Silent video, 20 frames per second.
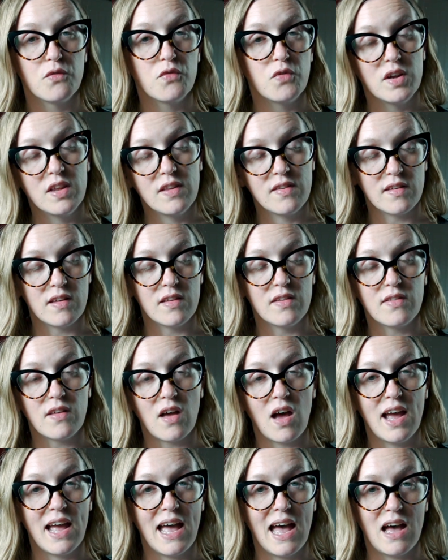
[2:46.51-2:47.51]
For instance,
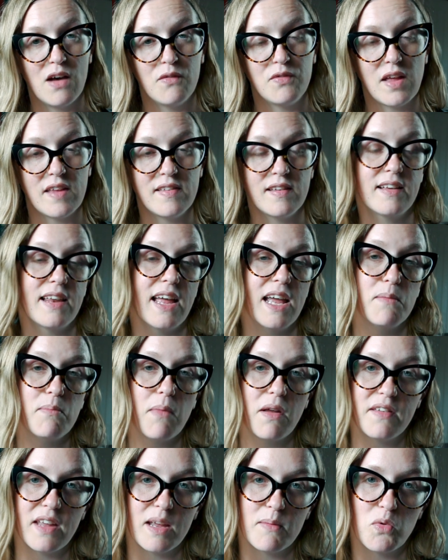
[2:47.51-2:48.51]
I have designated
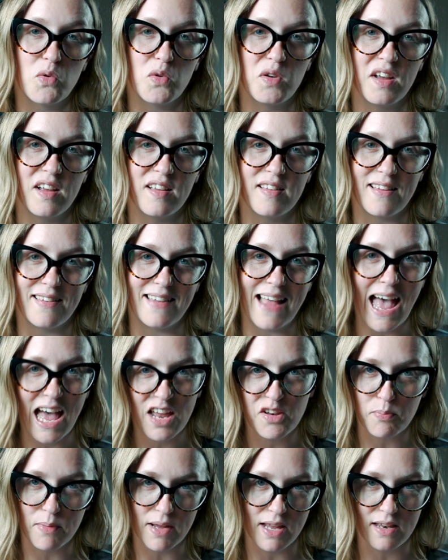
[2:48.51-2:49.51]
Monday mornings as
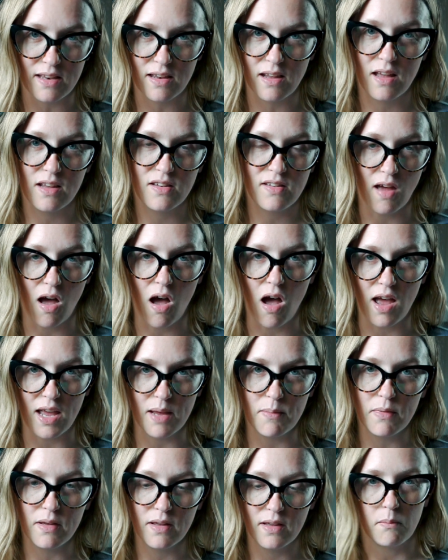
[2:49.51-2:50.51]
admin
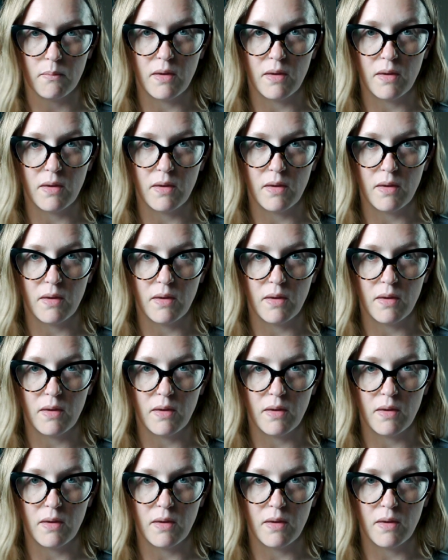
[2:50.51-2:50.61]
time,